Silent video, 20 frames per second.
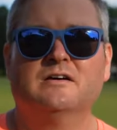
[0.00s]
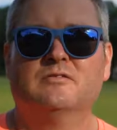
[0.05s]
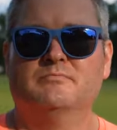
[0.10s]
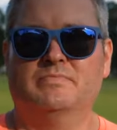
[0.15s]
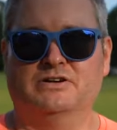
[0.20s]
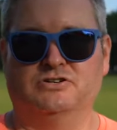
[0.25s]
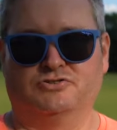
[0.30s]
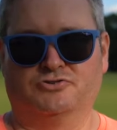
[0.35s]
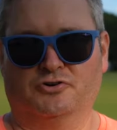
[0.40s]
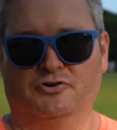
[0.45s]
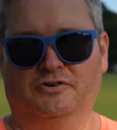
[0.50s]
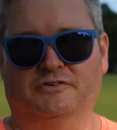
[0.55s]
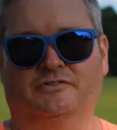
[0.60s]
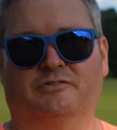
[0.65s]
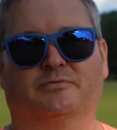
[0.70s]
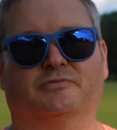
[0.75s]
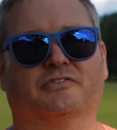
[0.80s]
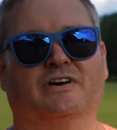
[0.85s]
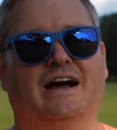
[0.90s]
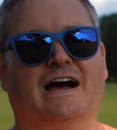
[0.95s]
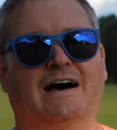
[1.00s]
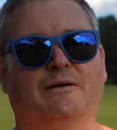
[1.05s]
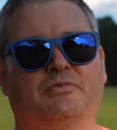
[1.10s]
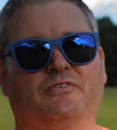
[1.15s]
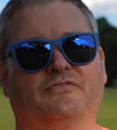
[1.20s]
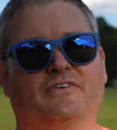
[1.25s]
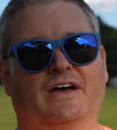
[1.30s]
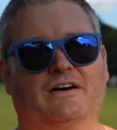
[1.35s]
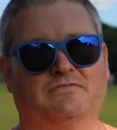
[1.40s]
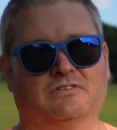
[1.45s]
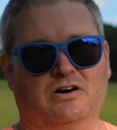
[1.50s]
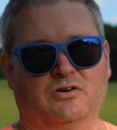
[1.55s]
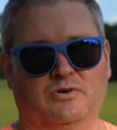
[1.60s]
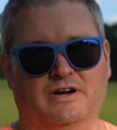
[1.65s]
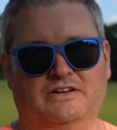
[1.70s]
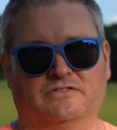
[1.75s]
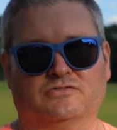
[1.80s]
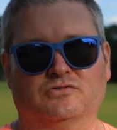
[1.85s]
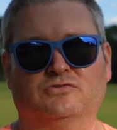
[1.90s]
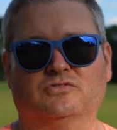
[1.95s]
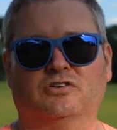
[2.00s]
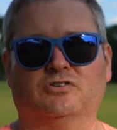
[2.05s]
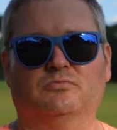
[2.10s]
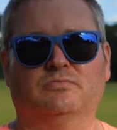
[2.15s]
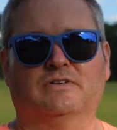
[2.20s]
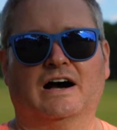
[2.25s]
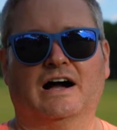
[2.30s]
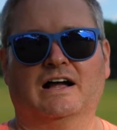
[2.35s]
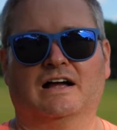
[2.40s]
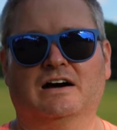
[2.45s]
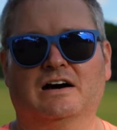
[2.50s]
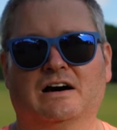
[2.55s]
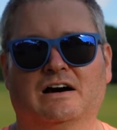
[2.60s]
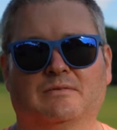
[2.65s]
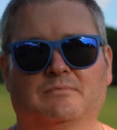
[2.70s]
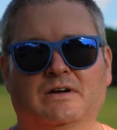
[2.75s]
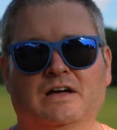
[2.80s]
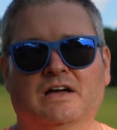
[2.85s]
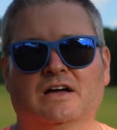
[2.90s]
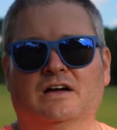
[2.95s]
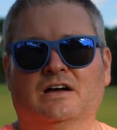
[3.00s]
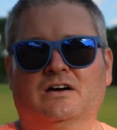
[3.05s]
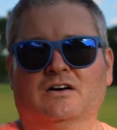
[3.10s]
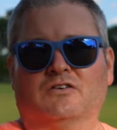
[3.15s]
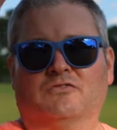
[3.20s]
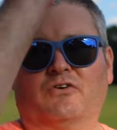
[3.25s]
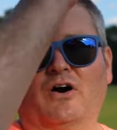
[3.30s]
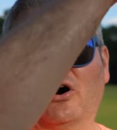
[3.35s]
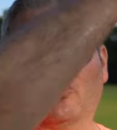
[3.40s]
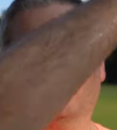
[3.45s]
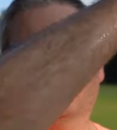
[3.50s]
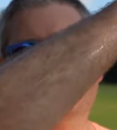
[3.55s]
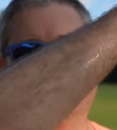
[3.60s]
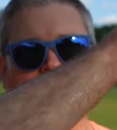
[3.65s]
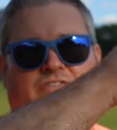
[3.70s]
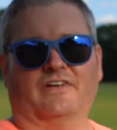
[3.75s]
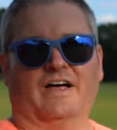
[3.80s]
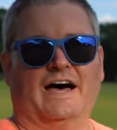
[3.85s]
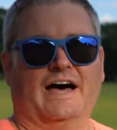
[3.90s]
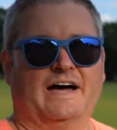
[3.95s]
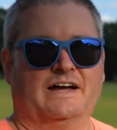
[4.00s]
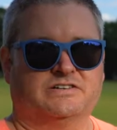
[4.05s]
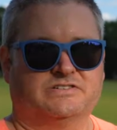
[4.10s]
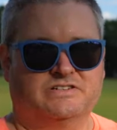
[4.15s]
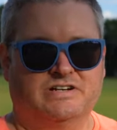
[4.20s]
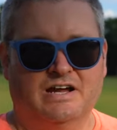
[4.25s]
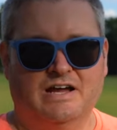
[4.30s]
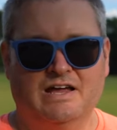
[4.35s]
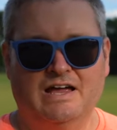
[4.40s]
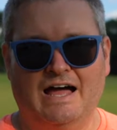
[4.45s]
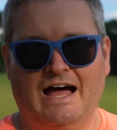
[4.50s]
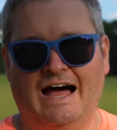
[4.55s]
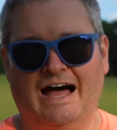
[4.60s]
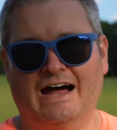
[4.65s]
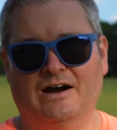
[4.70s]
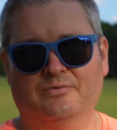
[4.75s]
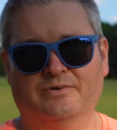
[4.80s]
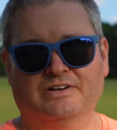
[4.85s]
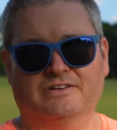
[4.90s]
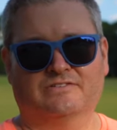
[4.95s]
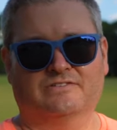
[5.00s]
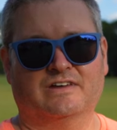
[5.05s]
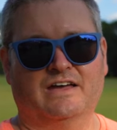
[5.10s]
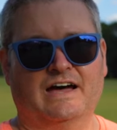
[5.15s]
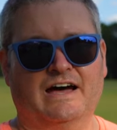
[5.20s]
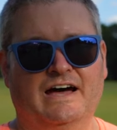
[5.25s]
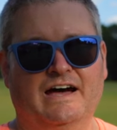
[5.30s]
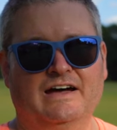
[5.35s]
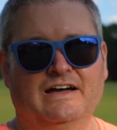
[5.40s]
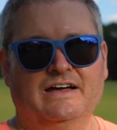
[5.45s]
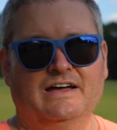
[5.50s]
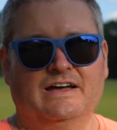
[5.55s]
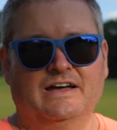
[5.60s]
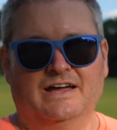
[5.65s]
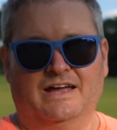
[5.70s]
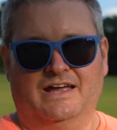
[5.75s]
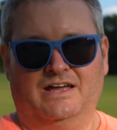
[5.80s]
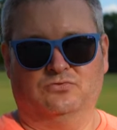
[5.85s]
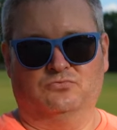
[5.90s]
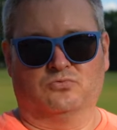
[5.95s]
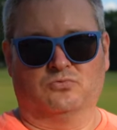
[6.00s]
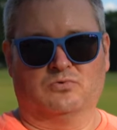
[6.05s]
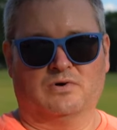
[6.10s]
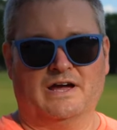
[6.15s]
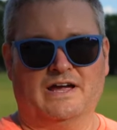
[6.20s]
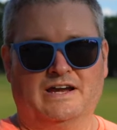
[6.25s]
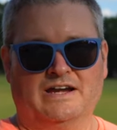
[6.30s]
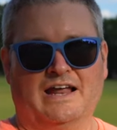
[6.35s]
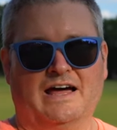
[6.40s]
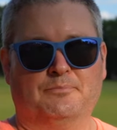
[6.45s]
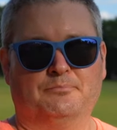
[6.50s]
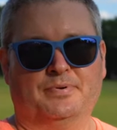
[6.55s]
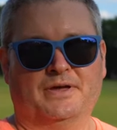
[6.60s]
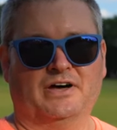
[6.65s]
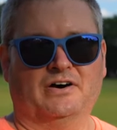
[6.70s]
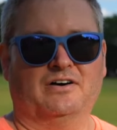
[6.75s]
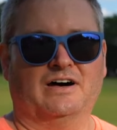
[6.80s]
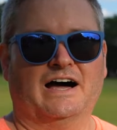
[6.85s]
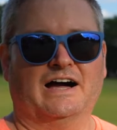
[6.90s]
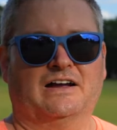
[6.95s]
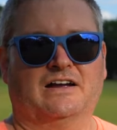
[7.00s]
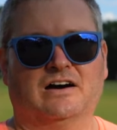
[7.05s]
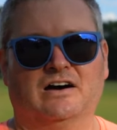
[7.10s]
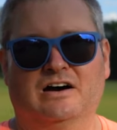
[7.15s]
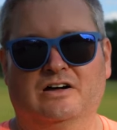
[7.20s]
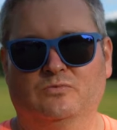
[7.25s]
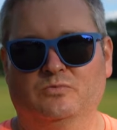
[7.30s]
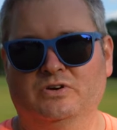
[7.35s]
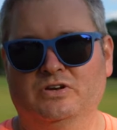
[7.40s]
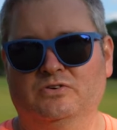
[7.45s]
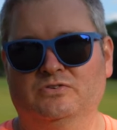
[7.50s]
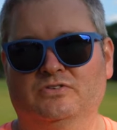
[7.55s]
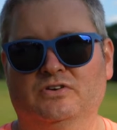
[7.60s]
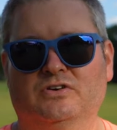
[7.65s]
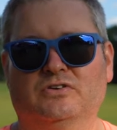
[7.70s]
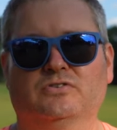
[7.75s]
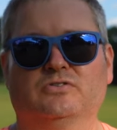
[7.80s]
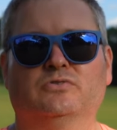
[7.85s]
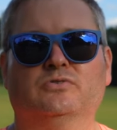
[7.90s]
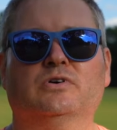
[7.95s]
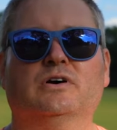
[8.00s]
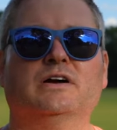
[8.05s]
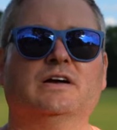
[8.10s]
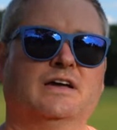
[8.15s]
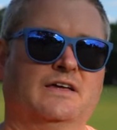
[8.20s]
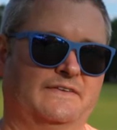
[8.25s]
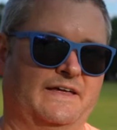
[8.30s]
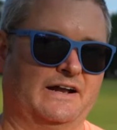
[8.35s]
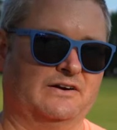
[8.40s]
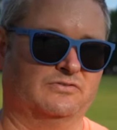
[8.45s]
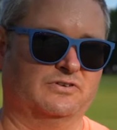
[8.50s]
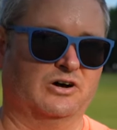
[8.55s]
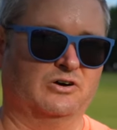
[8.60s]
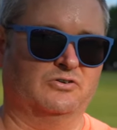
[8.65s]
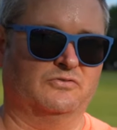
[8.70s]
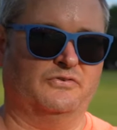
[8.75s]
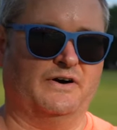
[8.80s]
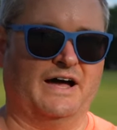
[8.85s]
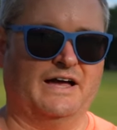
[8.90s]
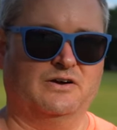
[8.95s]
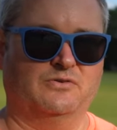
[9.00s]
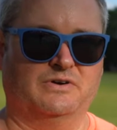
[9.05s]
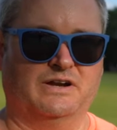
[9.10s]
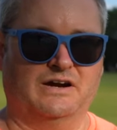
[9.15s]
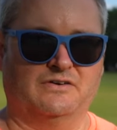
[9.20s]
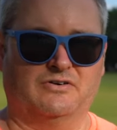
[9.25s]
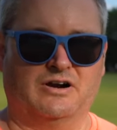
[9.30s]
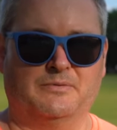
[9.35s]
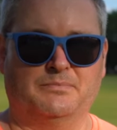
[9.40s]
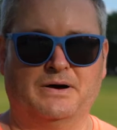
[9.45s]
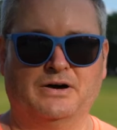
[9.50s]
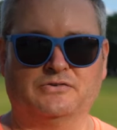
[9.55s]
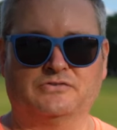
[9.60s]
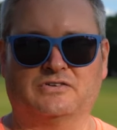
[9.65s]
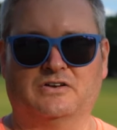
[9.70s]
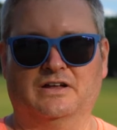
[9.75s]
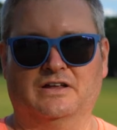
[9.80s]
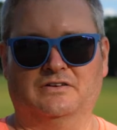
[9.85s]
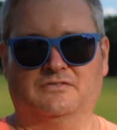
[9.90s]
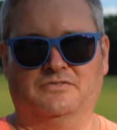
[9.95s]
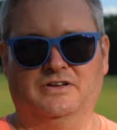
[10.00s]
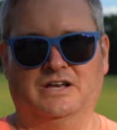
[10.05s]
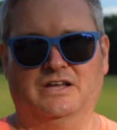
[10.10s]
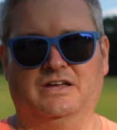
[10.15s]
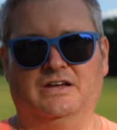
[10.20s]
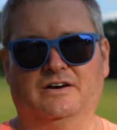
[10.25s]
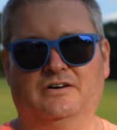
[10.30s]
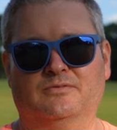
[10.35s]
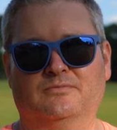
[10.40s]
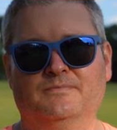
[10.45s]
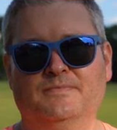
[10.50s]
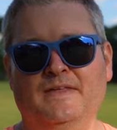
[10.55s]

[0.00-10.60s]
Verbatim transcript: Be sure to subscribe if you haven't already. It's youtube.com/iRickSky, and ring that bell icon when you do, and that'll notify you whenever I post another video.